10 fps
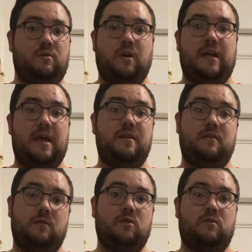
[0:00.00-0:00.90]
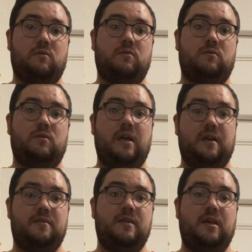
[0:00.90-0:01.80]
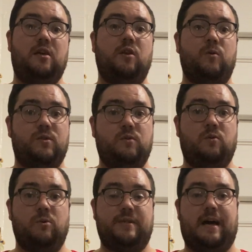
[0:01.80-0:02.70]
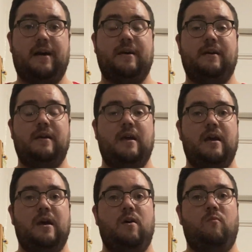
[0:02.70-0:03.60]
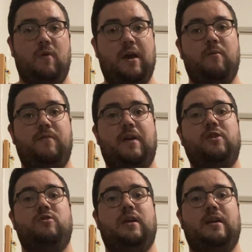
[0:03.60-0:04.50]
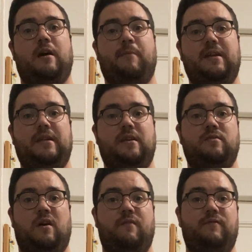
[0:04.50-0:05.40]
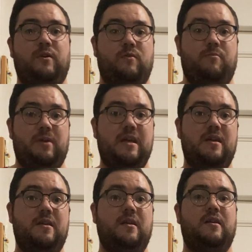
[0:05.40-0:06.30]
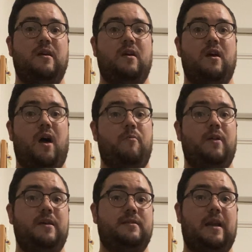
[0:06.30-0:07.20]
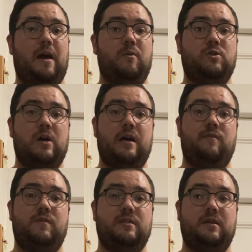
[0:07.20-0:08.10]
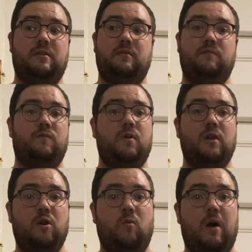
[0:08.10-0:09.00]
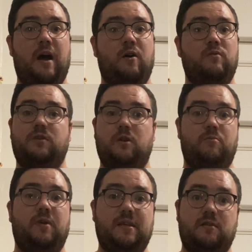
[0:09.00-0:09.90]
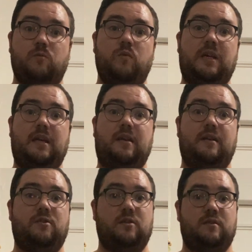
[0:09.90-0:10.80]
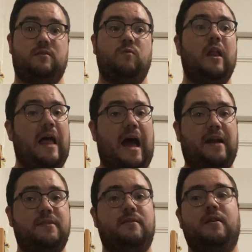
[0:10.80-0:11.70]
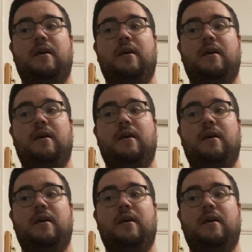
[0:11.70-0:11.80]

again in a city close to Osaka, when I would venture in on my days off, it would be a place that I would try to visit for a little while. It was a good place to read and just relax.